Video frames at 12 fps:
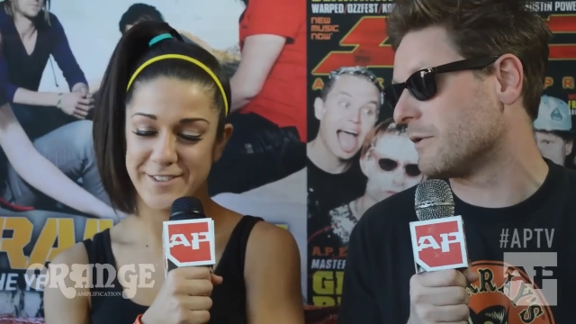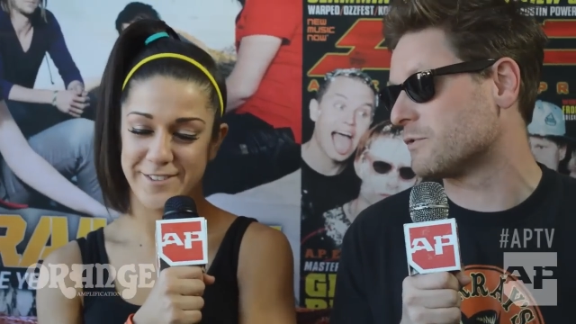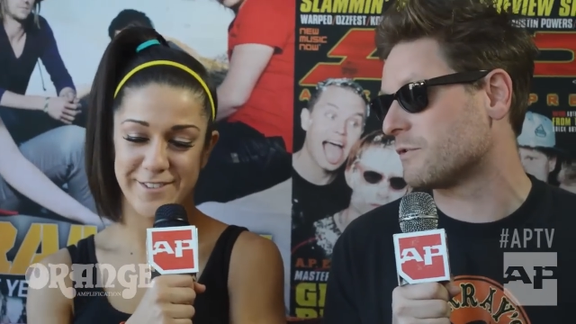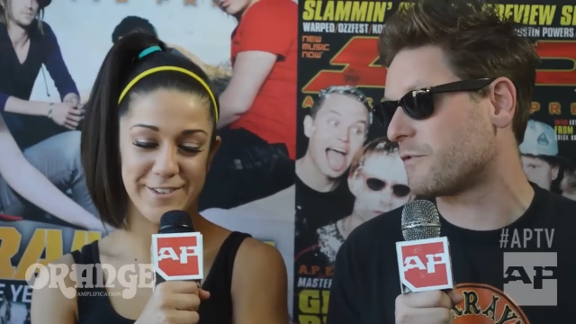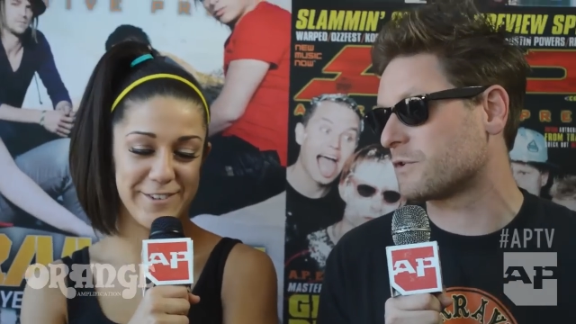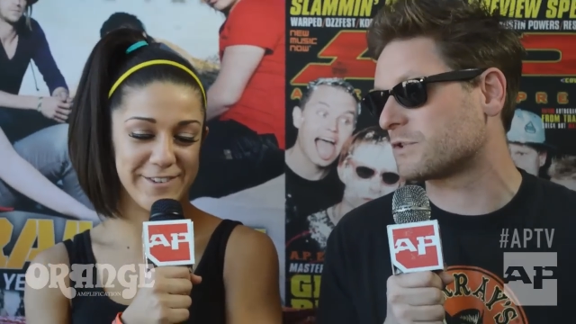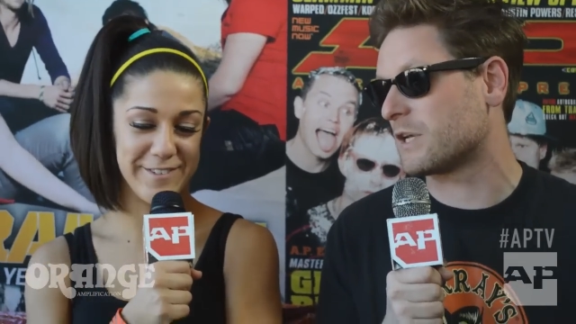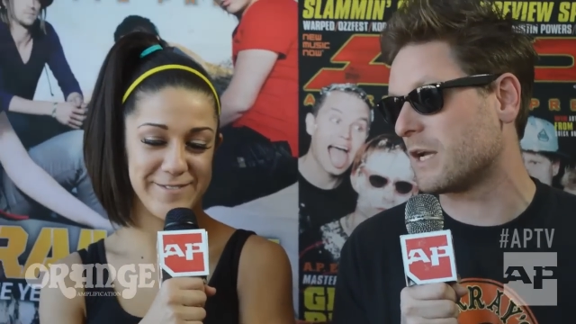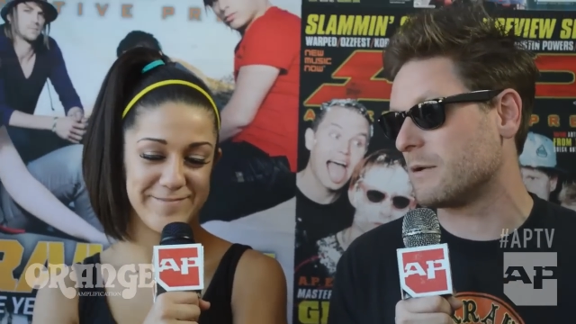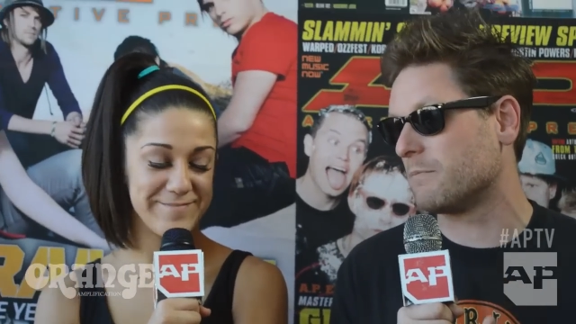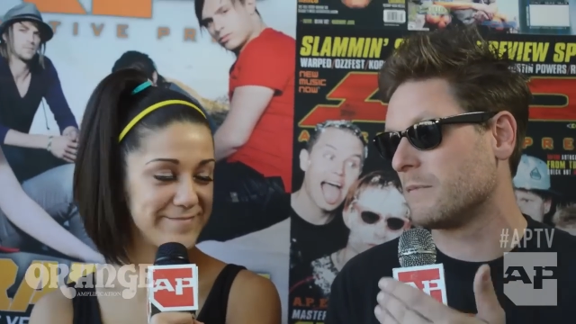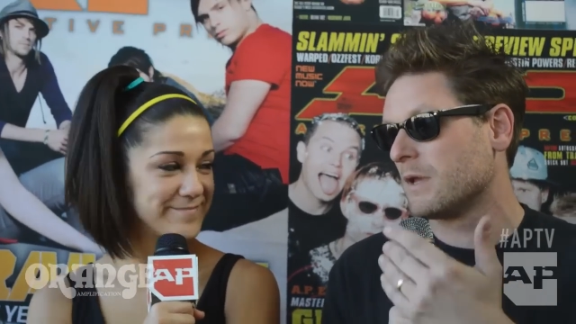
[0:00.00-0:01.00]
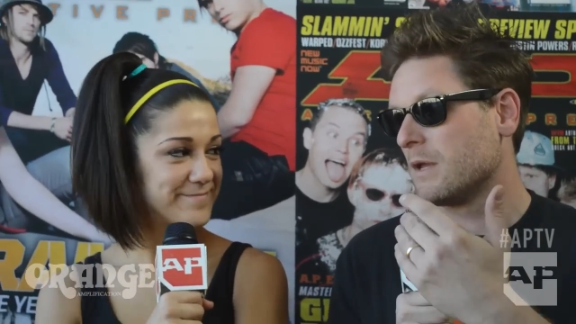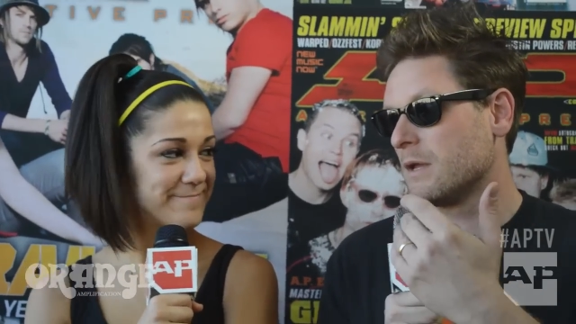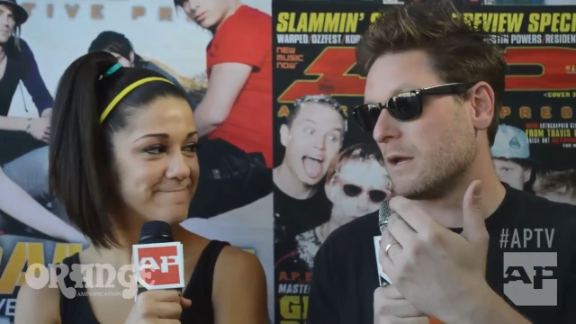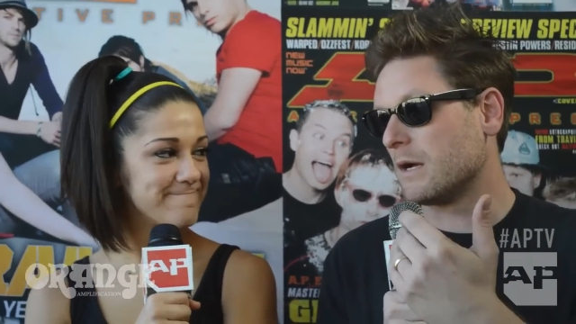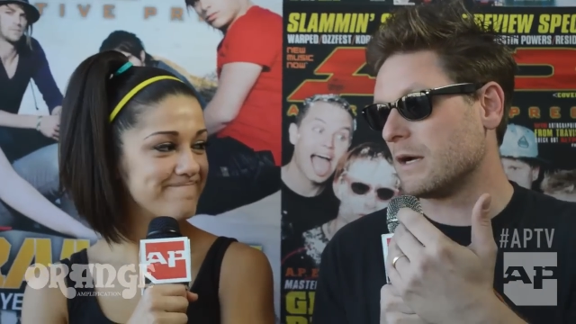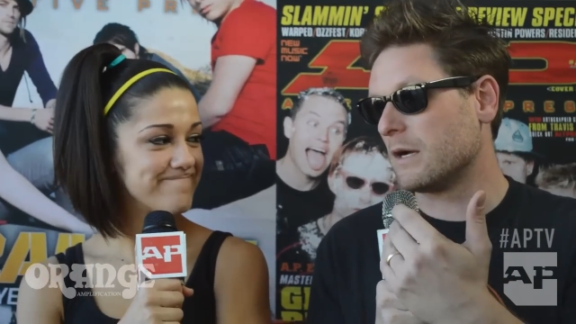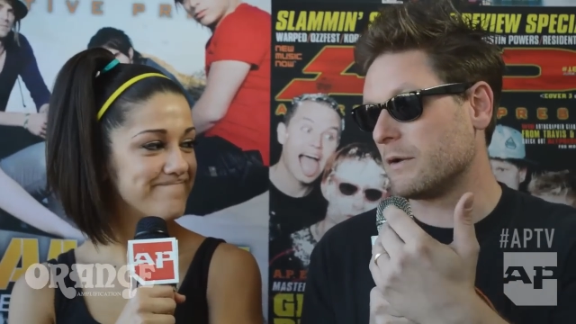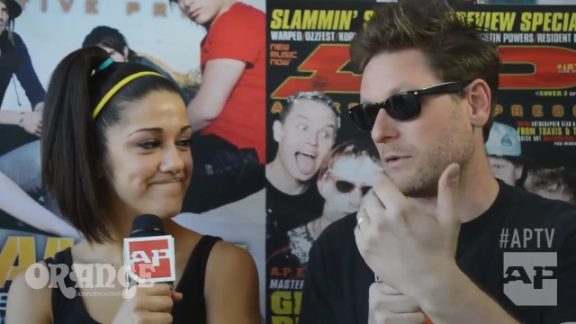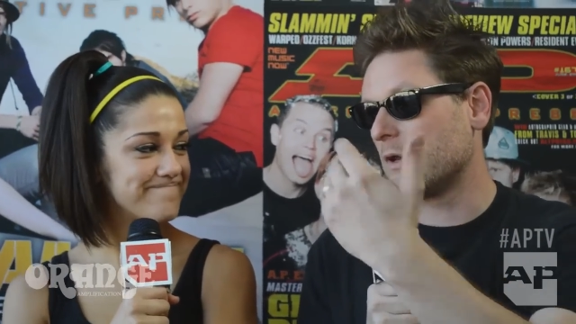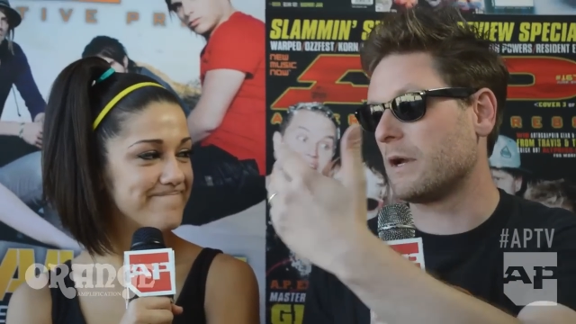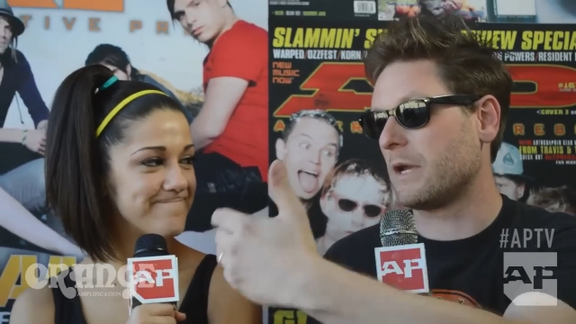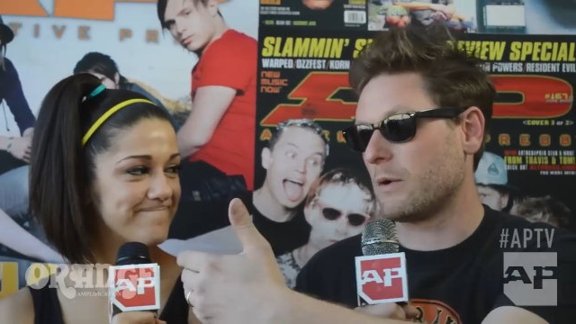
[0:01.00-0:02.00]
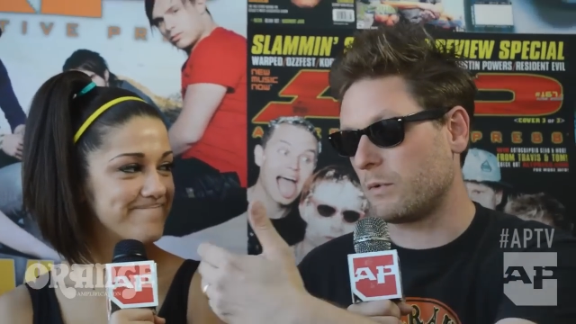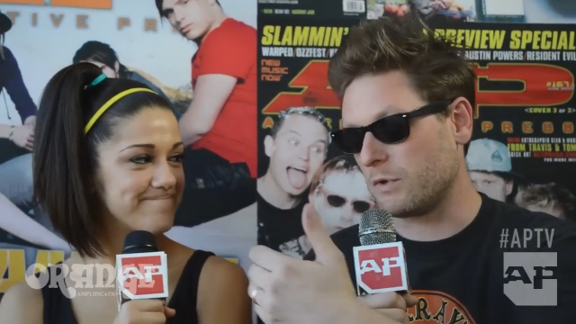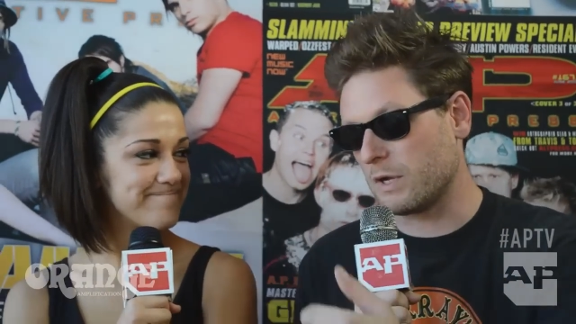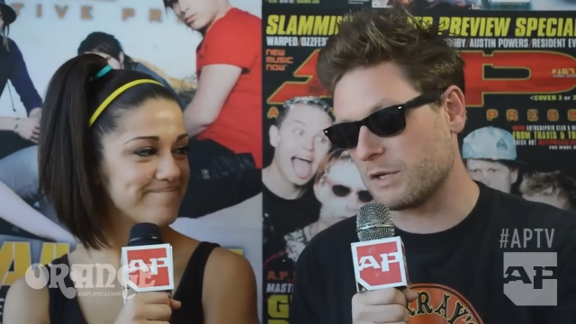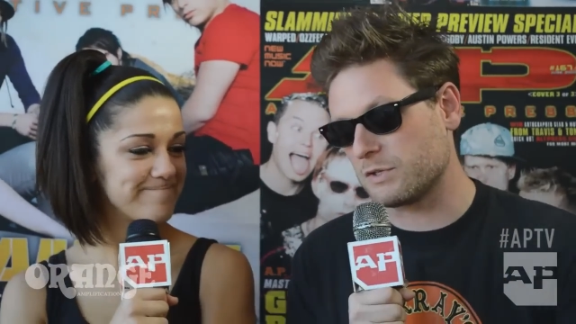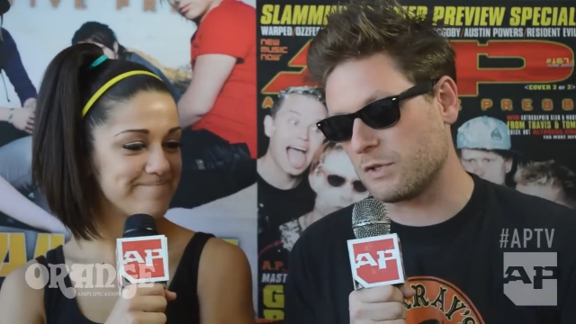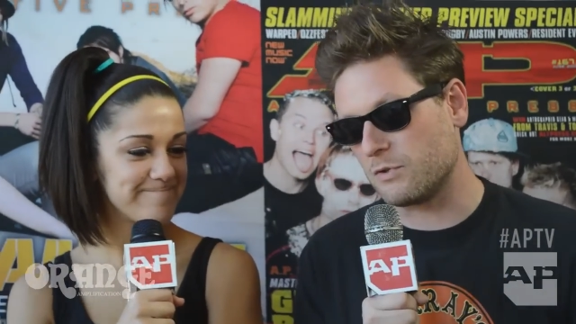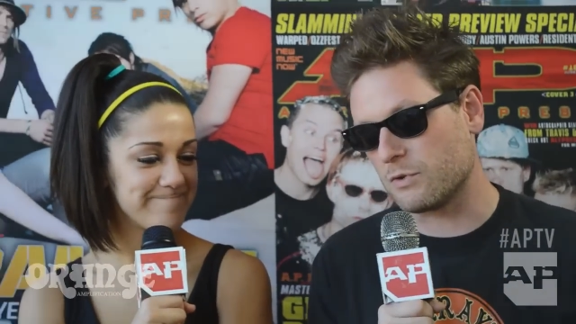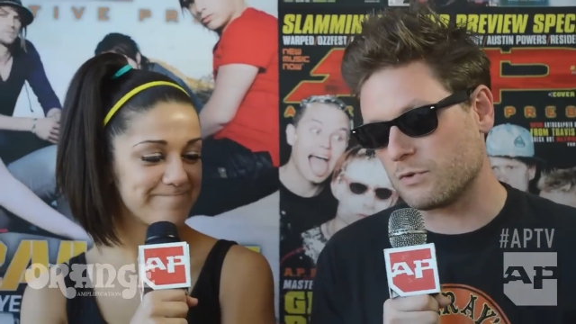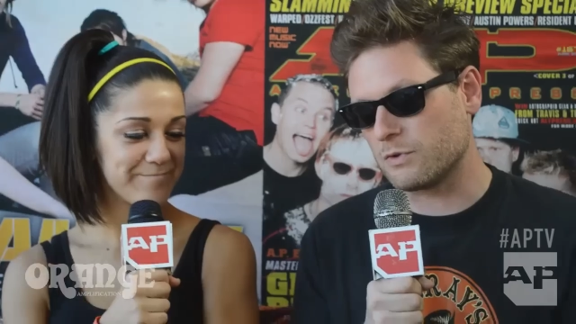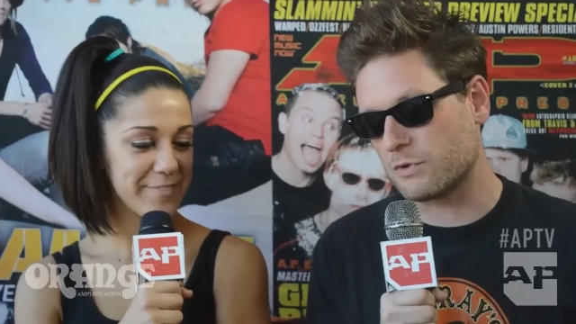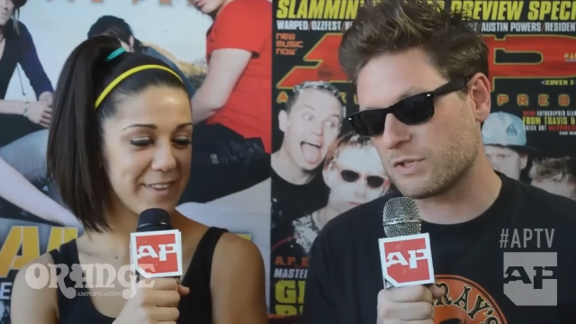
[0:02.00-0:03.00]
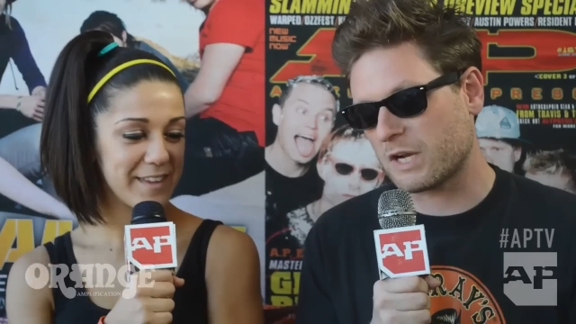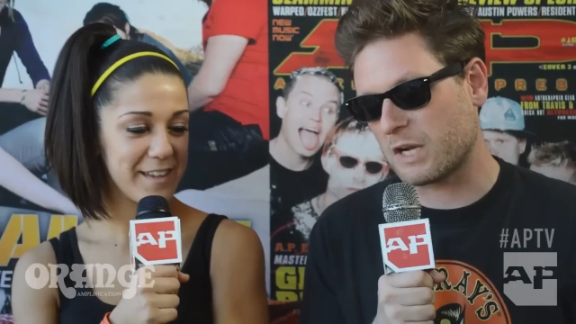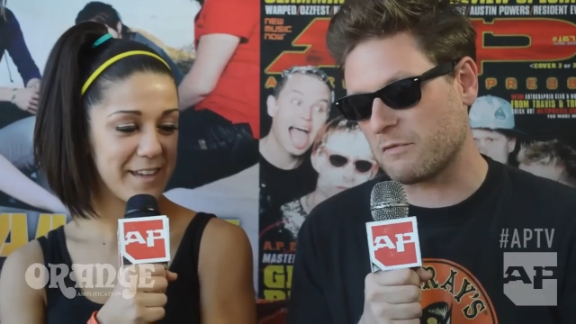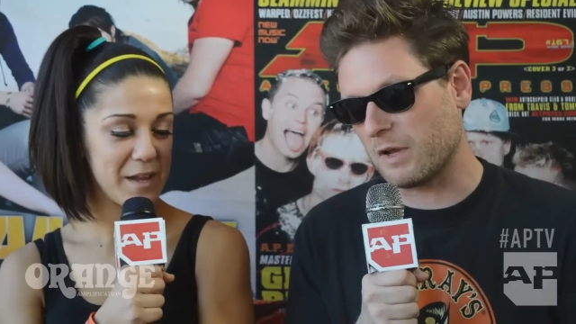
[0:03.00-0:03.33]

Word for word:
Speaker 1: it was the first mm. time uh, again, when you guys did your, your second